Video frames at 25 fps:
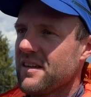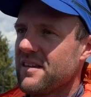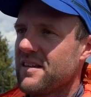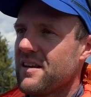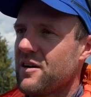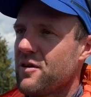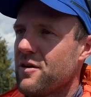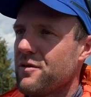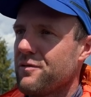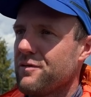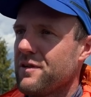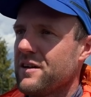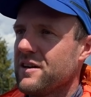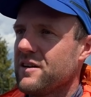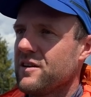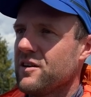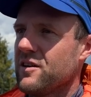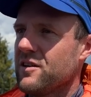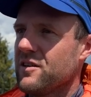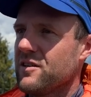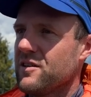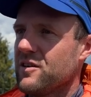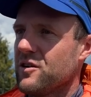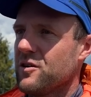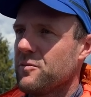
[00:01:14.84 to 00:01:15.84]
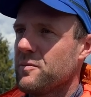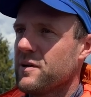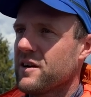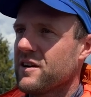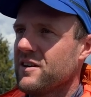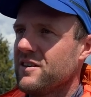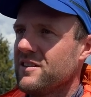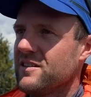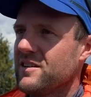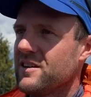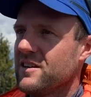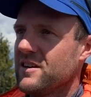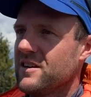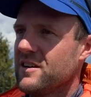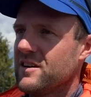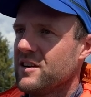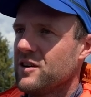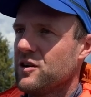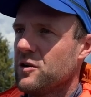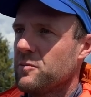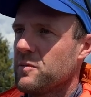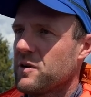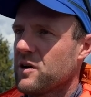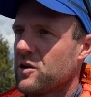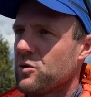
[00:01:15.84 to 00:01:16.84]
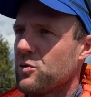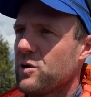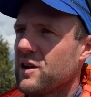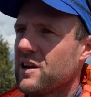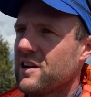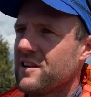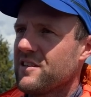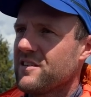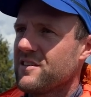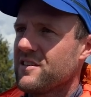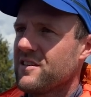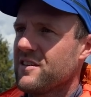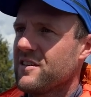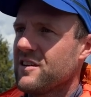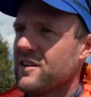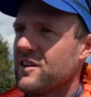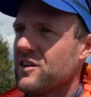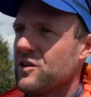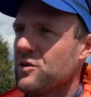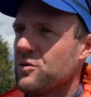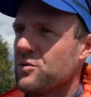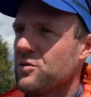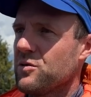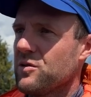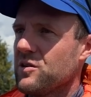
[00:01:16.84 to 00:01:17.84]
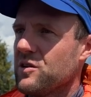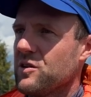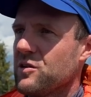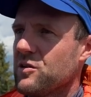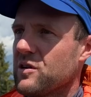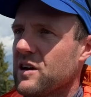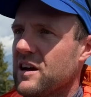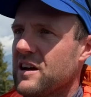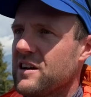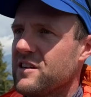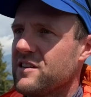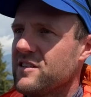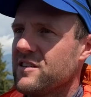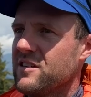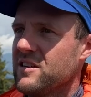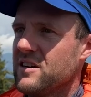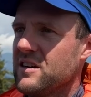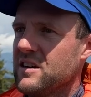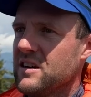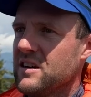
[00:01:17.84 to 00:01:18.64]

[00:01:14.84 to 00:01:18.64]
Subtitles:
Now I fly the Omega. Omega ULS is a new glider.